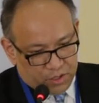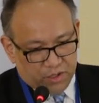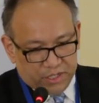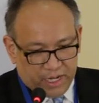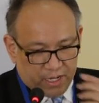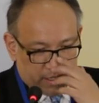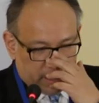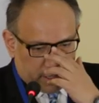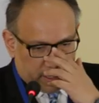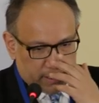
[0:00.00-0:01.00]
conduct
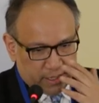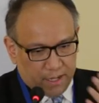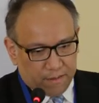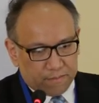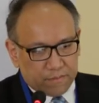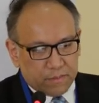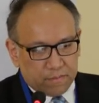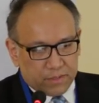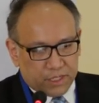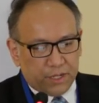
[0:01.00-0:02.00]
some
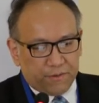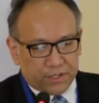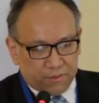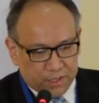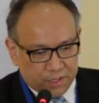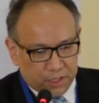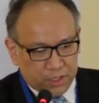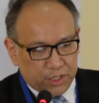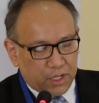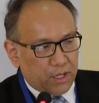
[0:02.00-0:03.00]
serious
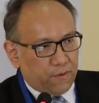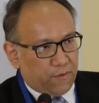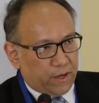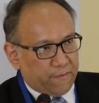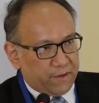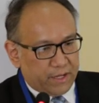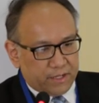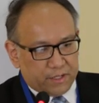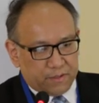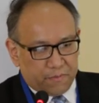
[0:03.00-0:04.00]
research for
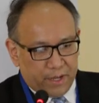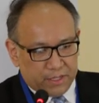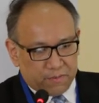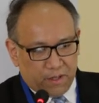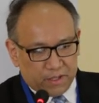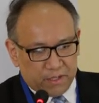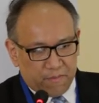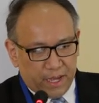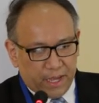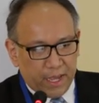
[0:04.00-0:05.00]
evidence-based policy
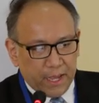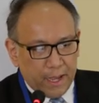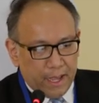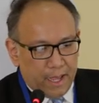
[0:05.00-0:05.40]
making,